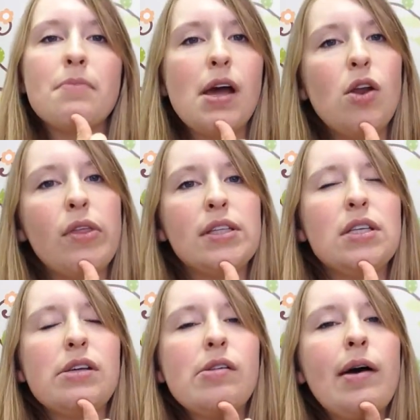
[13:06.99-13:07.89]
I know that's a
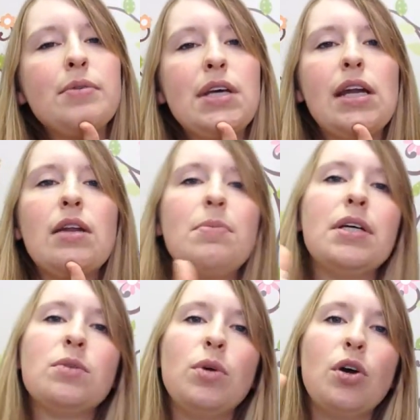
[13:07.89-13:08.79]
little outdated
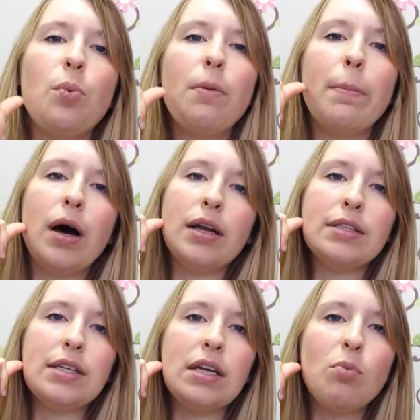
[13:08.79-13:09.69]
because we don't wear
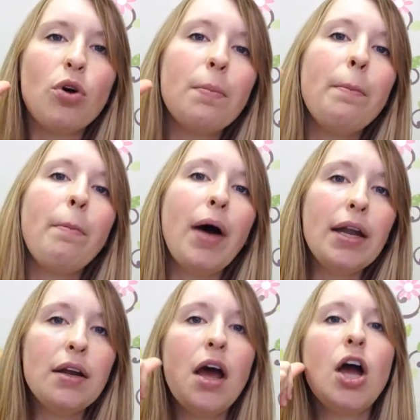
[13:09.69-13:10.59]
bonnets anymore, but
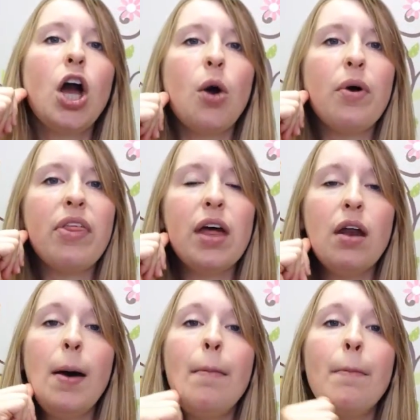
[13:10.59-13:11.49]
go with it.
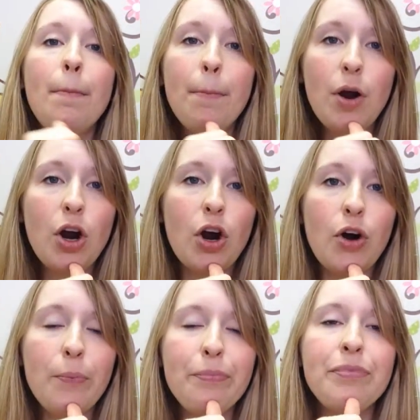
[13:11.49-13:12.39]

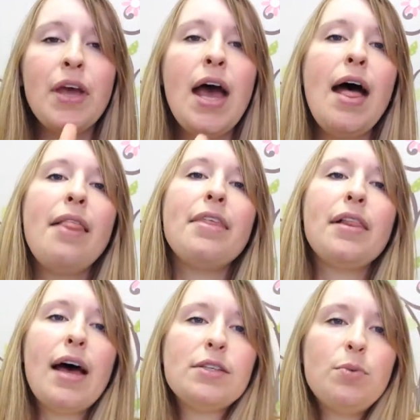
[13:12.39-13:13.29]
Girl. The
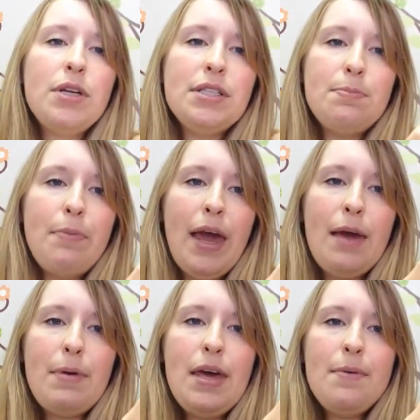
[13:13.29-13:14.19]
last one is
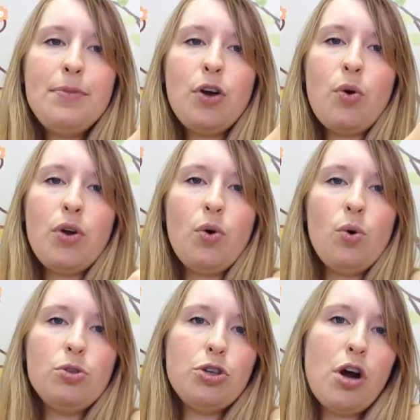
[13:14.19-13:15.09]
baby. You're going to
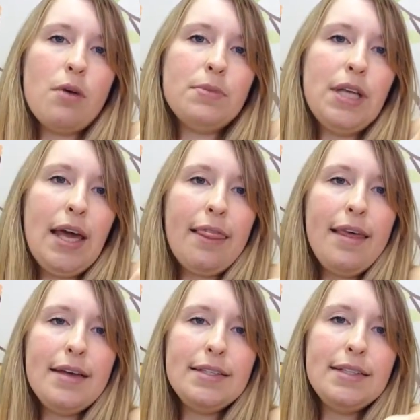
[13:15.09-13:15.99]
hold your arms like
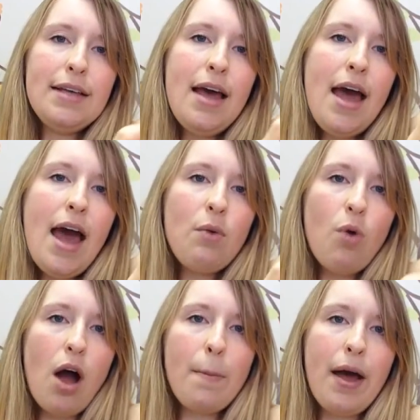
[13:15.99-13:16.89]
this and
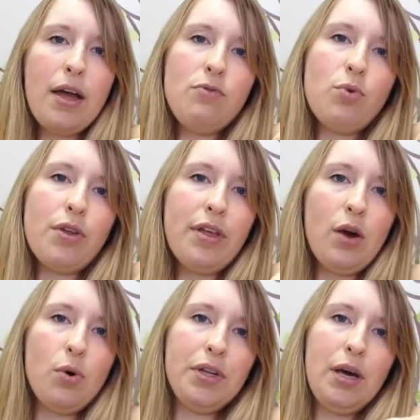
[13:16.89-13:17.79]
rock back and forth like
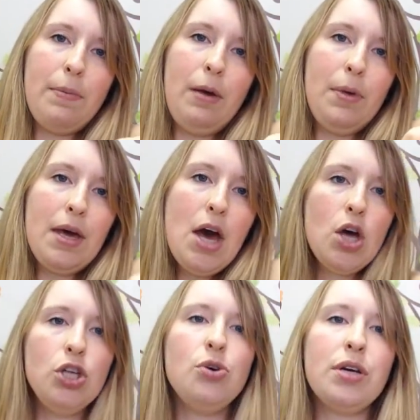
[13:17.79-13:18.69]
holding a baby.
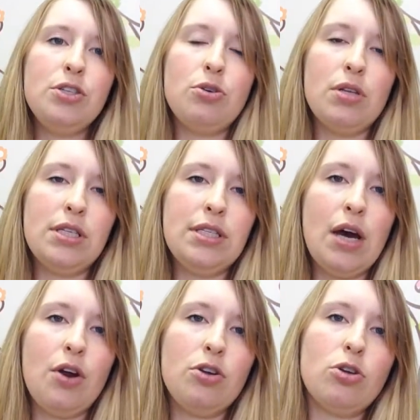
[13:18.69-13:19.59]
You can do this
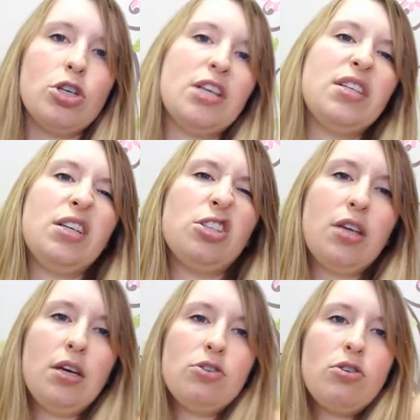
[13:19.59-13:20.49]
down on your chest. I just
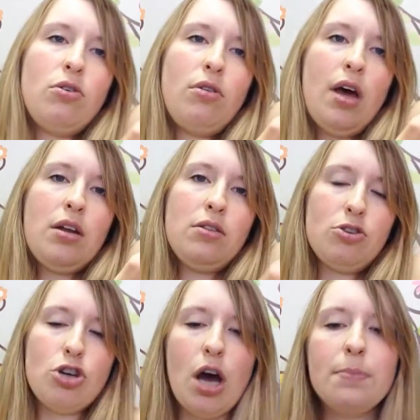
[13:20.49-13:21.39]
can't show you that in the
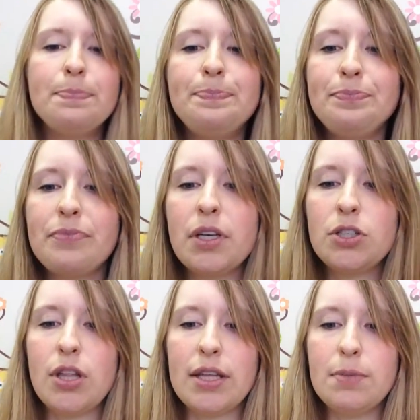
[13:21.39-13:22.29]
shot. So
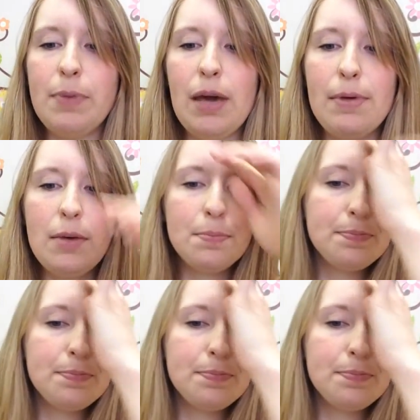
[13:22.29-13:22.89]
that's baby.